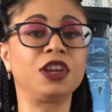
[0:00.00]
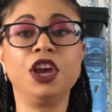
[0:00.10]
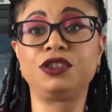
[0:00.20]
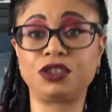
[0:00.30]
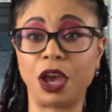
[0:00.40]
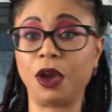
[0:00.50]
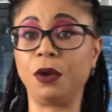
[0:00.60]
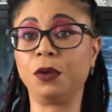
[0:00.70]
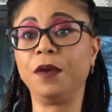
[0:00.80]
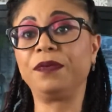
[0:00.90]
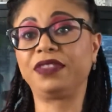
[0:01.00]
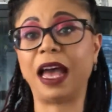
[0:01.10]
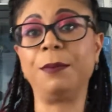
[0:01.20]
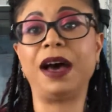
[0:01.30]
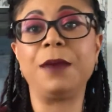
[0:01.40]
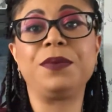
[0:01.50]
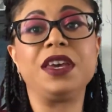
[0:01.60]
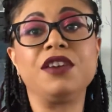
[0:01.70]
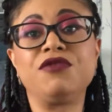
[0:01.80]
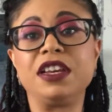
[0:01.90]
So that might be
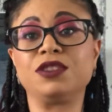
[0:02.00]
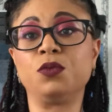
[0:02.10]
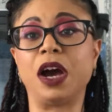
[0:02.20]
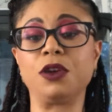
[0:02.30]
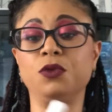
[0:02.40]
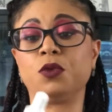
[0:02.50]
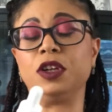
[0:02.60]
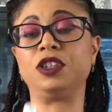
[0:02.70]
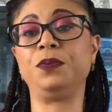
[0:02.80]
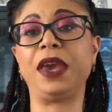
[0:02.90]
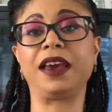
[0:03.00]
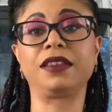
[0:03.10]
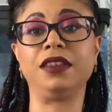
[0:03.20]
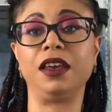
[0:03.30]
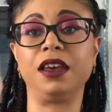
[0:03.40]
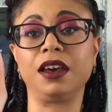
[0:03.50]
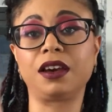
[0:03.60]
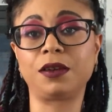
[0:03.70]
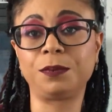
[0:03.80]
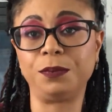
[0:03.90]
a reason why you would want to pick the
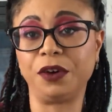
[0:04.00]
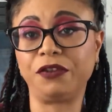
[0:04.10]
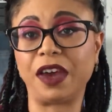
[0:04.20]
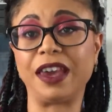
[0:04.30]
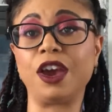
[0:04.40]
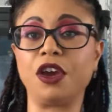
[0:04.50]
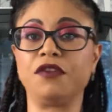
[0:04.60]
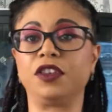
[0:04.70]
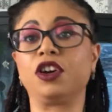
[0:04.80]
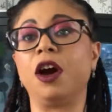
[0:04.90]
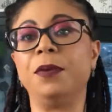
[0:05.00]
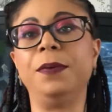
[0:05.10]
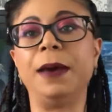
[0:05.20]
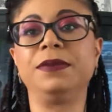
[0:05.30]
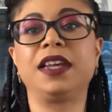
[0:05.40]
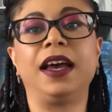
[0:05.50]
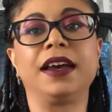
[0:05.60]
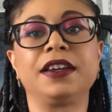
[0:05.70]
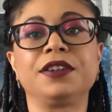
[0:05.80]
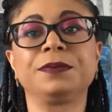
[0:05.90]
buffet over the copper peptide.